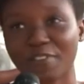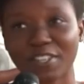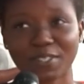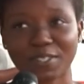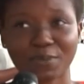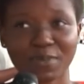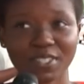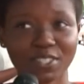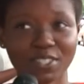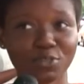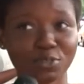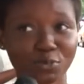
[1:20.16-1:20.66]
the
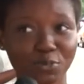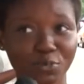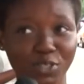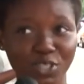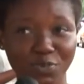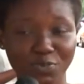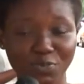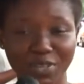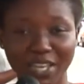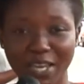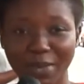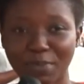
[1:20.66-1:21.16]
first person to
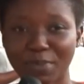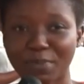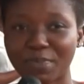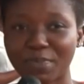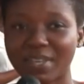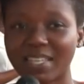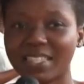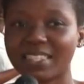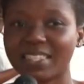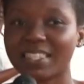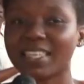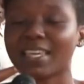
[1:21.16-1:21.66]
wish me a happy
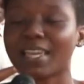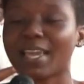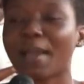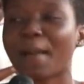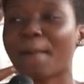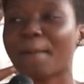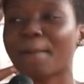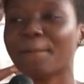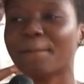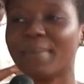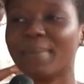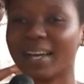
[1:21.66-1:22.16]
birthday,
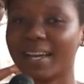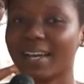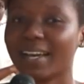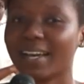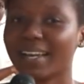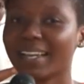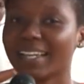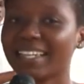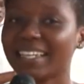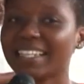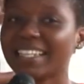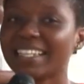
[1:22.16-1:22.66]

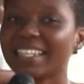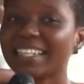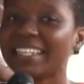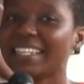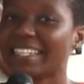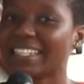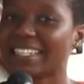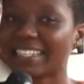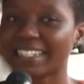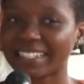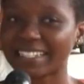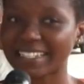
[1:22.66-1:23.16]
but
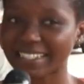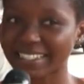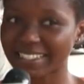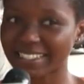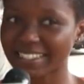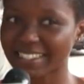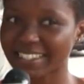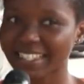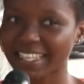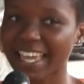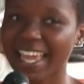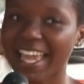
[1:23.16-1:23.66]
he
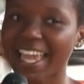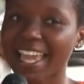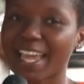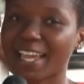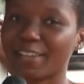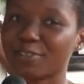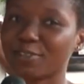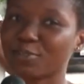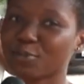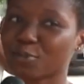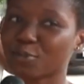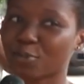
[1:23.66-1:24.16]
didn't.
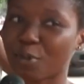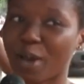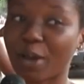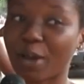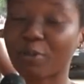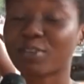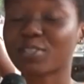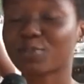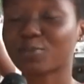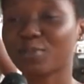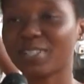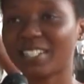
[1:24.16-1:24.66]
And so
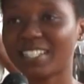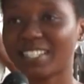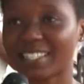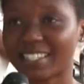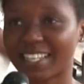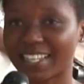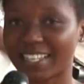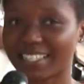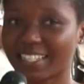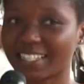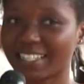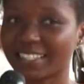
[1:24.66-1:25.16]
I was
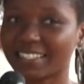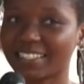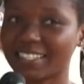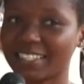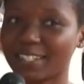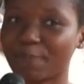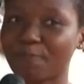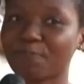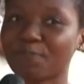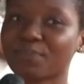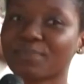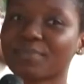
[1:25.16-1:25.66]
really sad
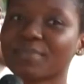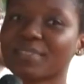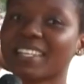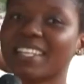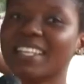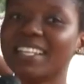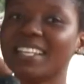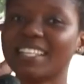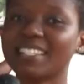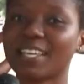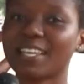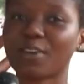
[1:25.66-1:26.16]
that day.
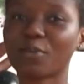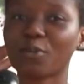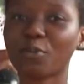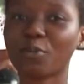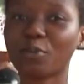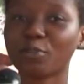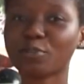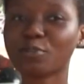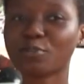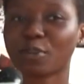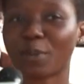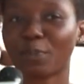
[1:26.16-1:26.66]
He later
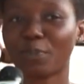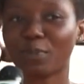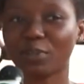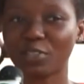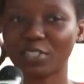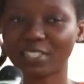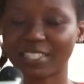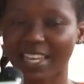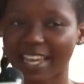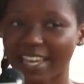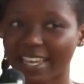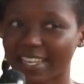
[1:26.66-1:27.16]
called to
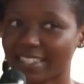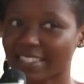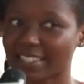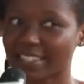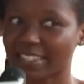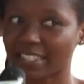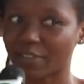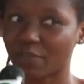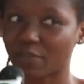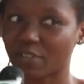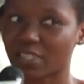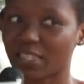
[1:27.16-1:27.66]

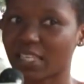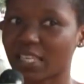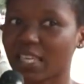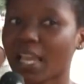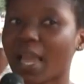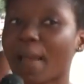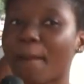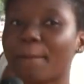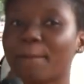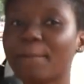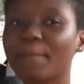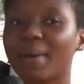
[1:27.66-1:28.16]
apologize and
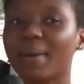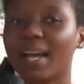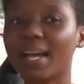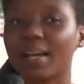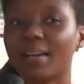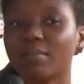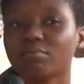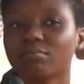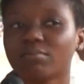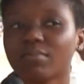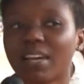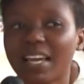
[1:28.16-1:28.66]
everything.
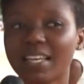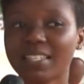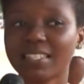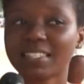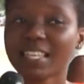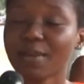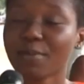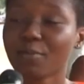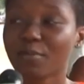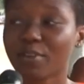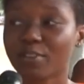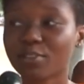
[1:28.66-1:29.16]
But
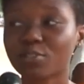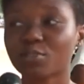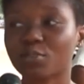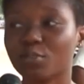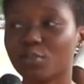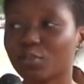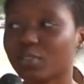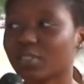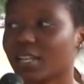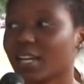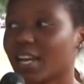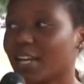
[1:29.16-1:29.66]
as time
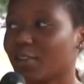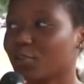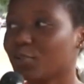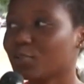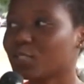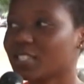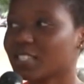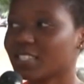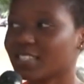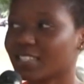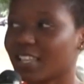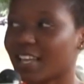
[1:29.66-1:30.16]
went on,
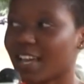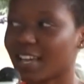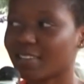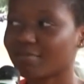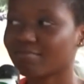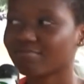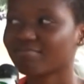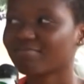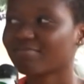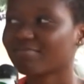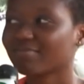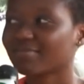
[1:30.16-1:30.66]
I noticed
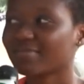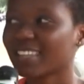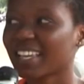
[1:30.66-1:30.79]
that